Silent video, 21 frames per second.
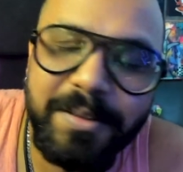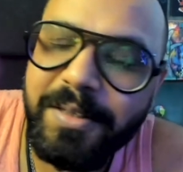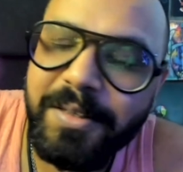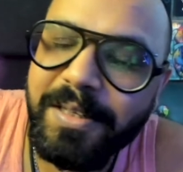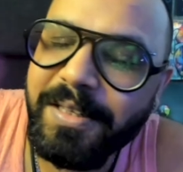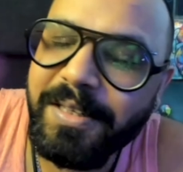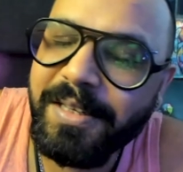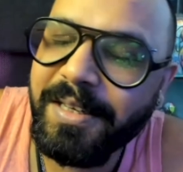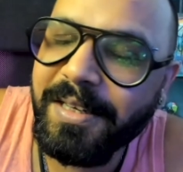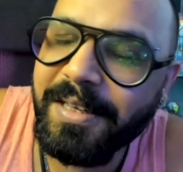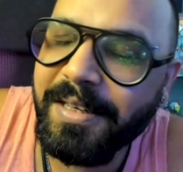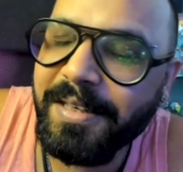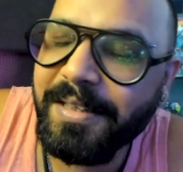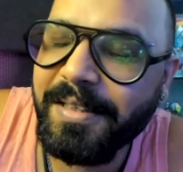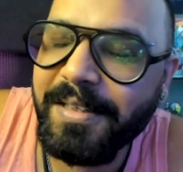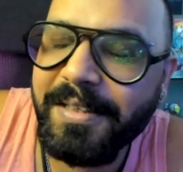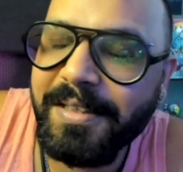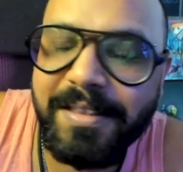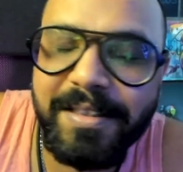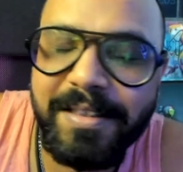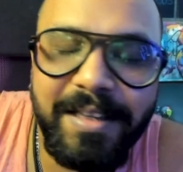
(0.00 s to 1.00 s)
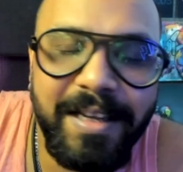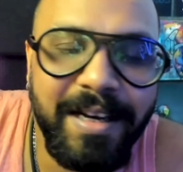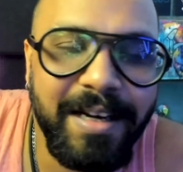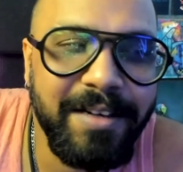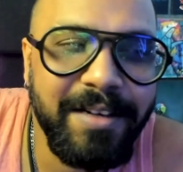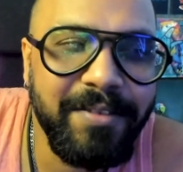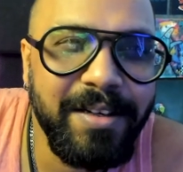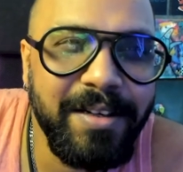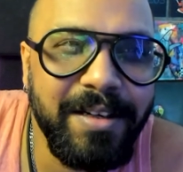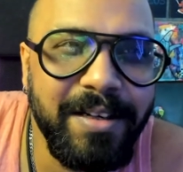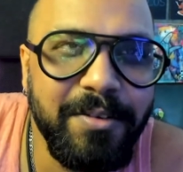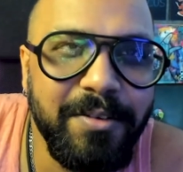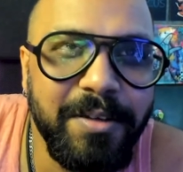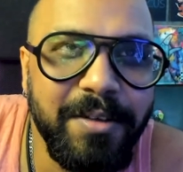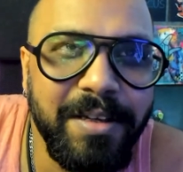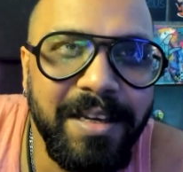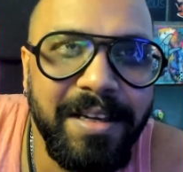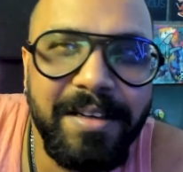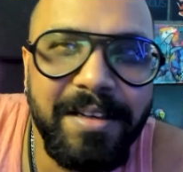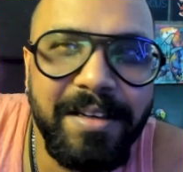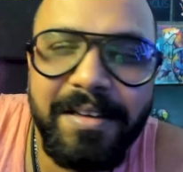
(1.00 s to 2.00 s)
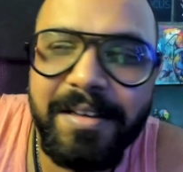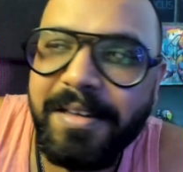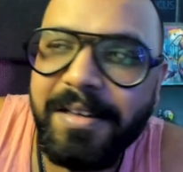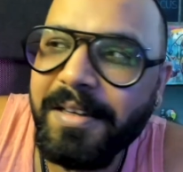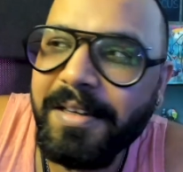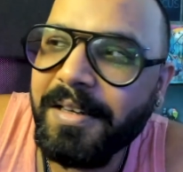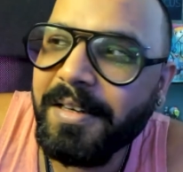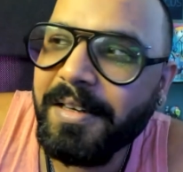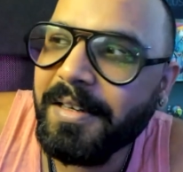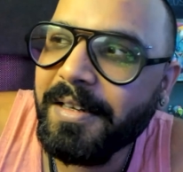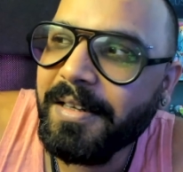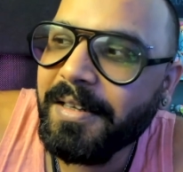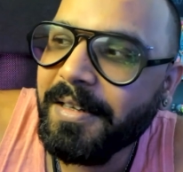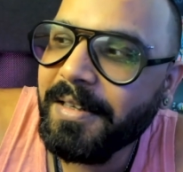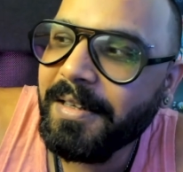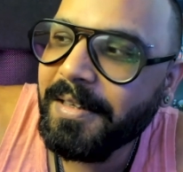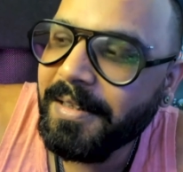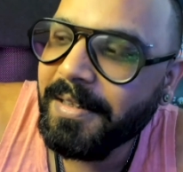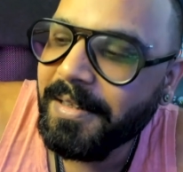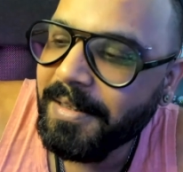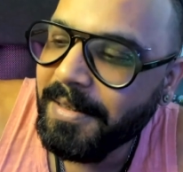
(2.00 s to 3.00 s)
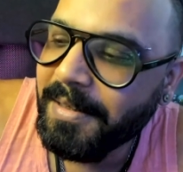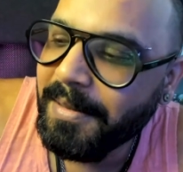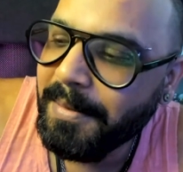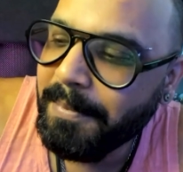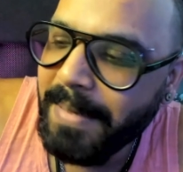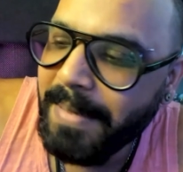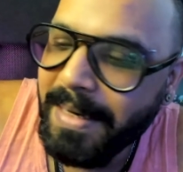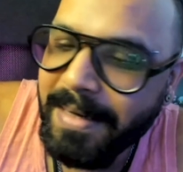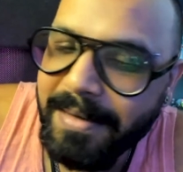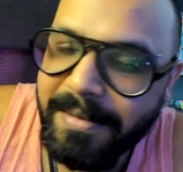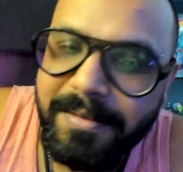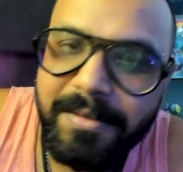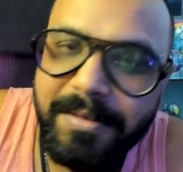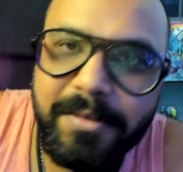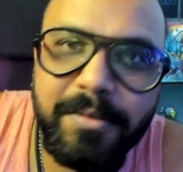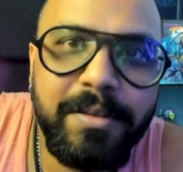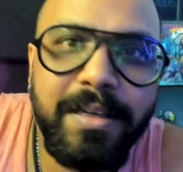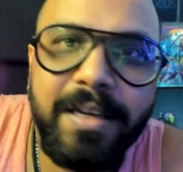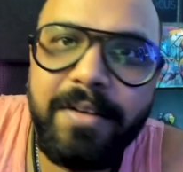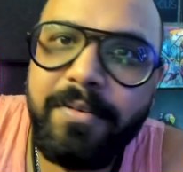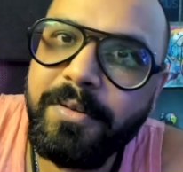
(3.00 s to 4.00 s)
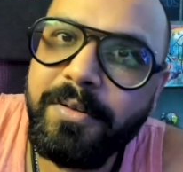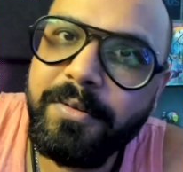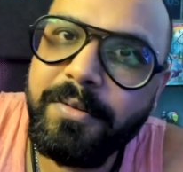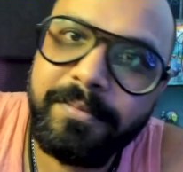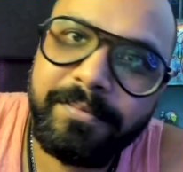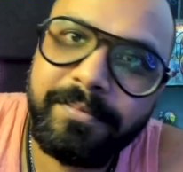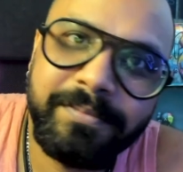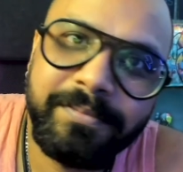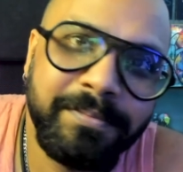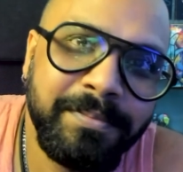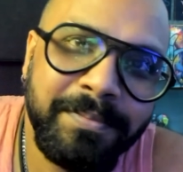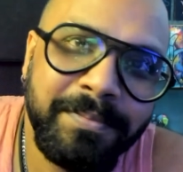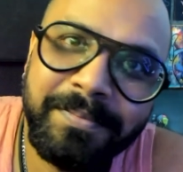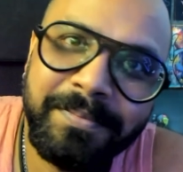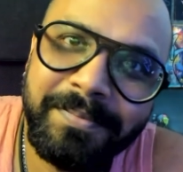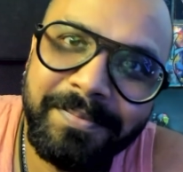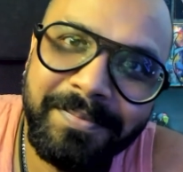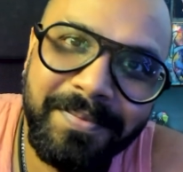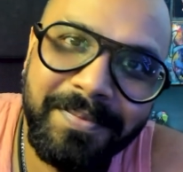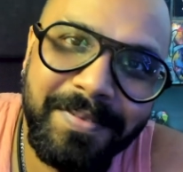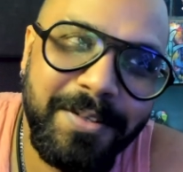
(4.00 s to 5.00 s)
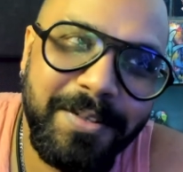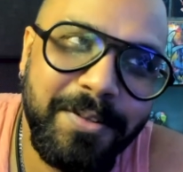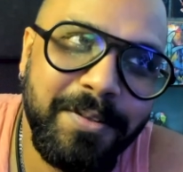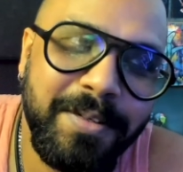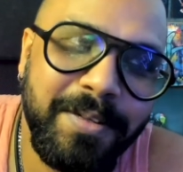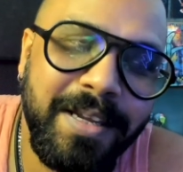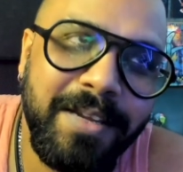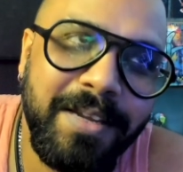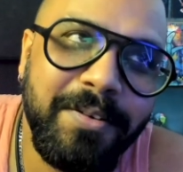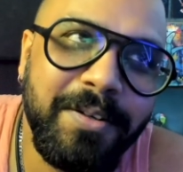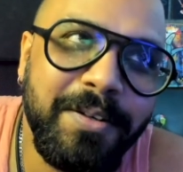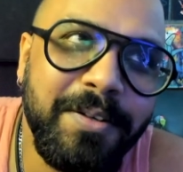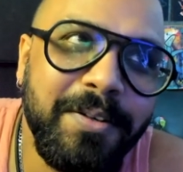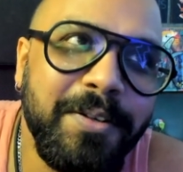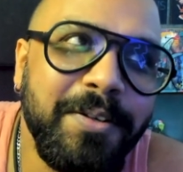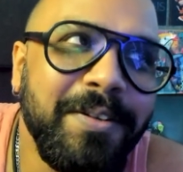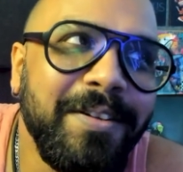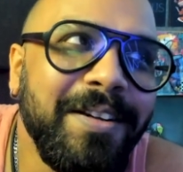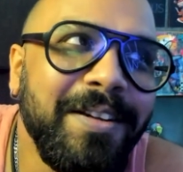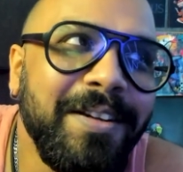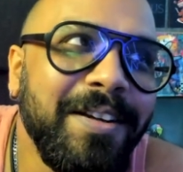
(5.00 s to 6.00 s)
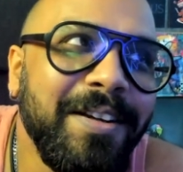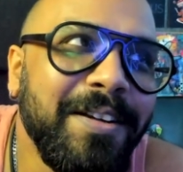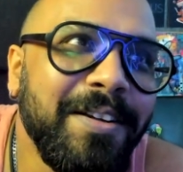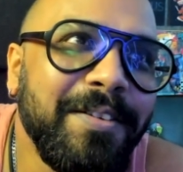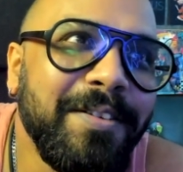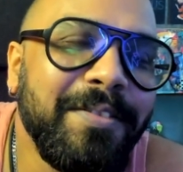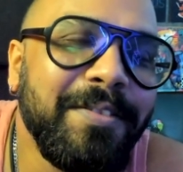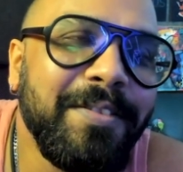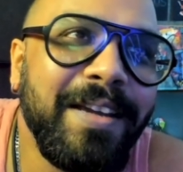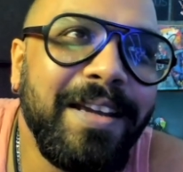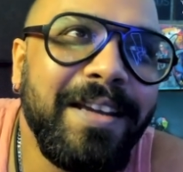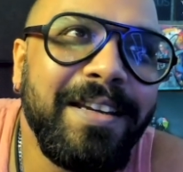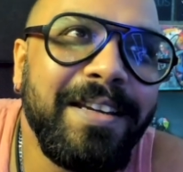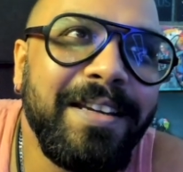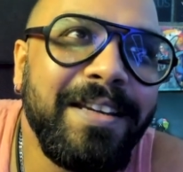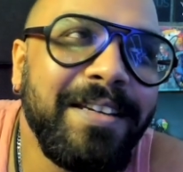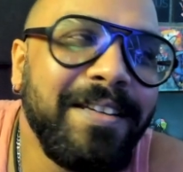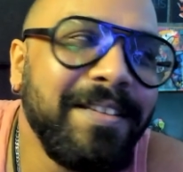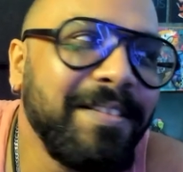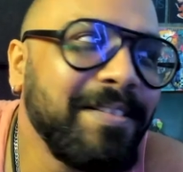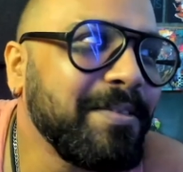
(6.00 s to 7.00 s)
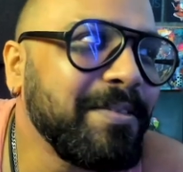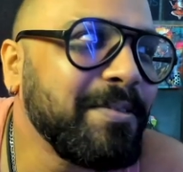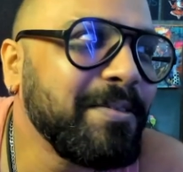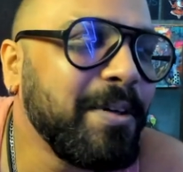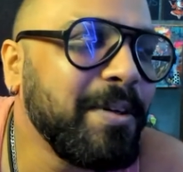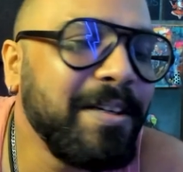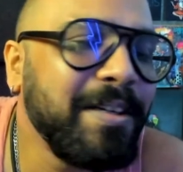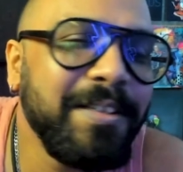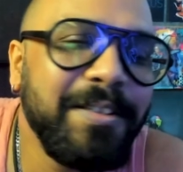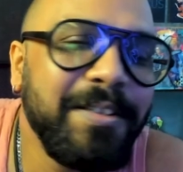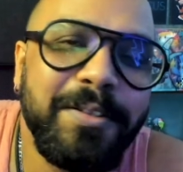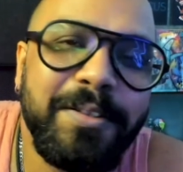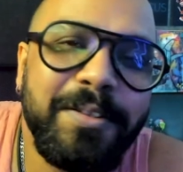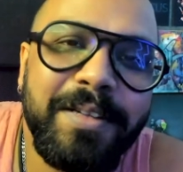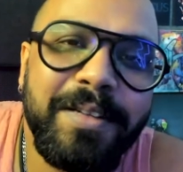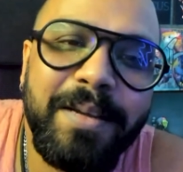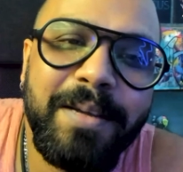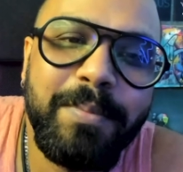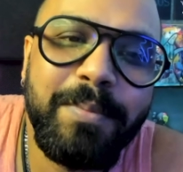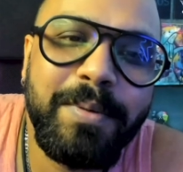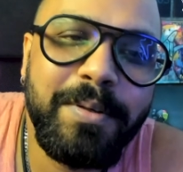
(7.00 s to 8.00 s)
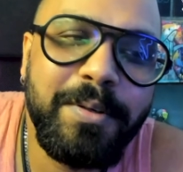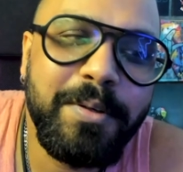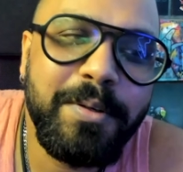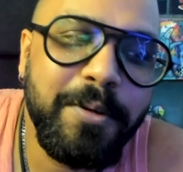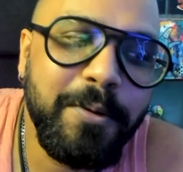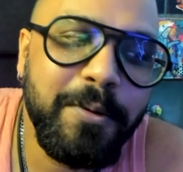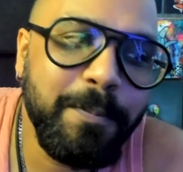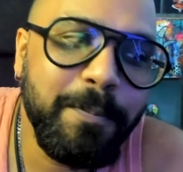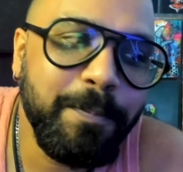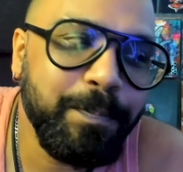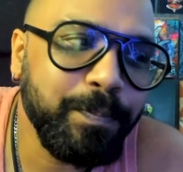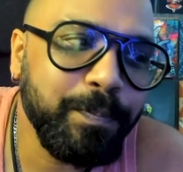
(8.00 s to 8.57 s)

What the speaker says: drinking and this and that, we are okay. Man, you never know. You never know when what is going to happen to you.